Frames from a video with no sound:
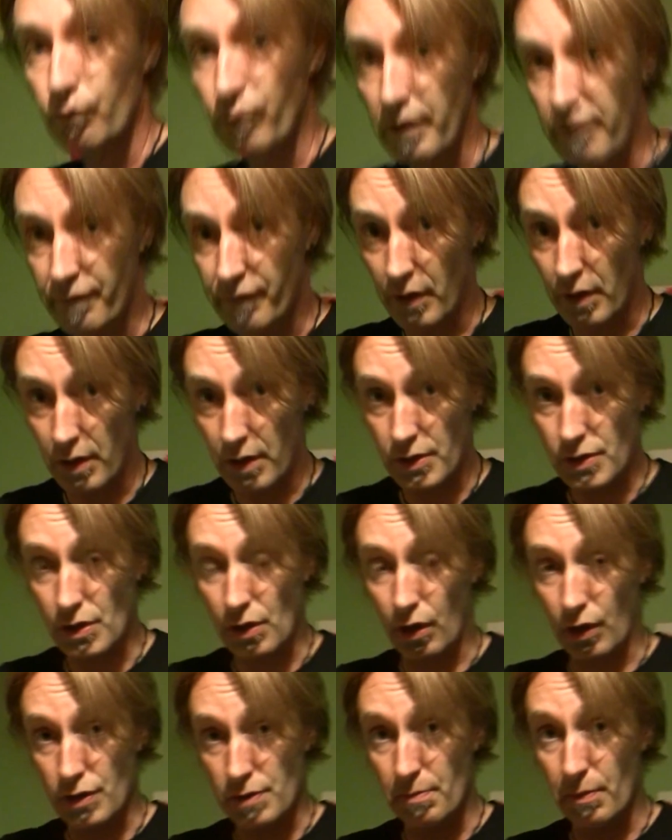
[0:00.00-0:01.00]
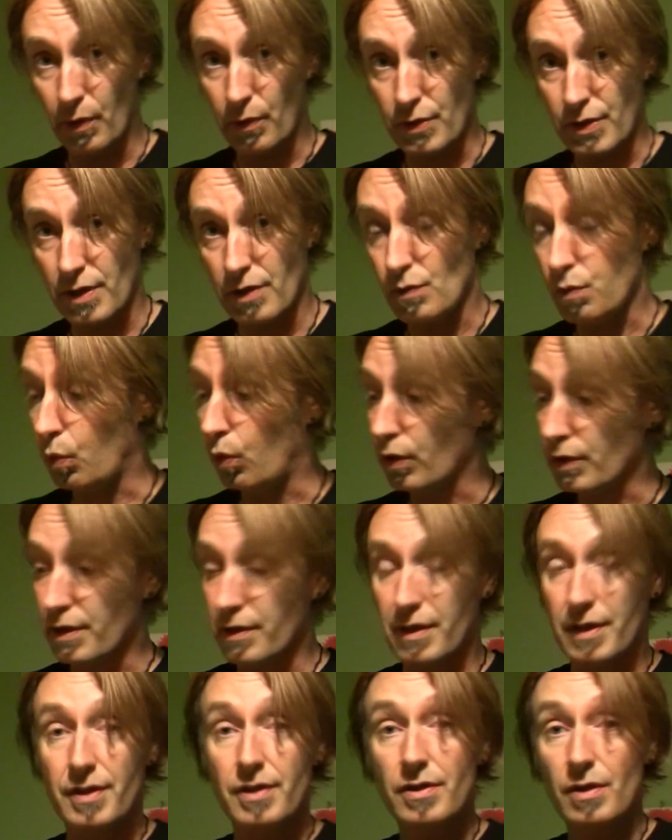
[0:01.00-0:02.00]
reverse osmosis water.
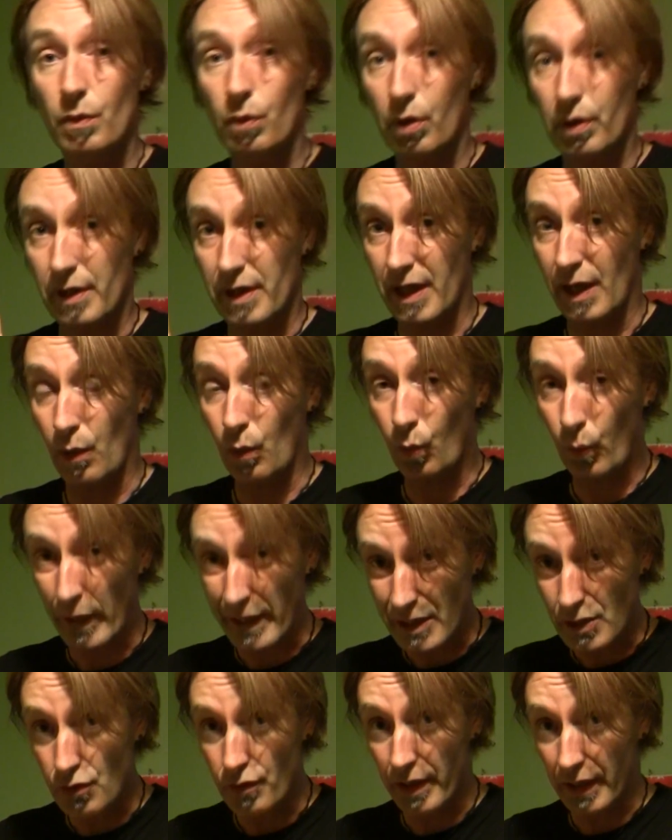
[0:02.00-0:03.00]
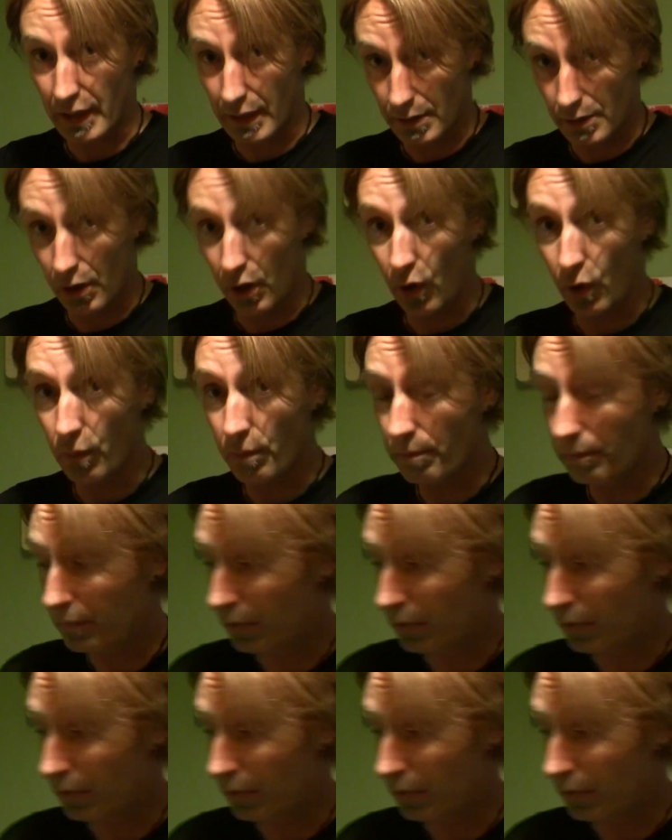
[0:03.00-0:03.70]
This is the water that we drink at home,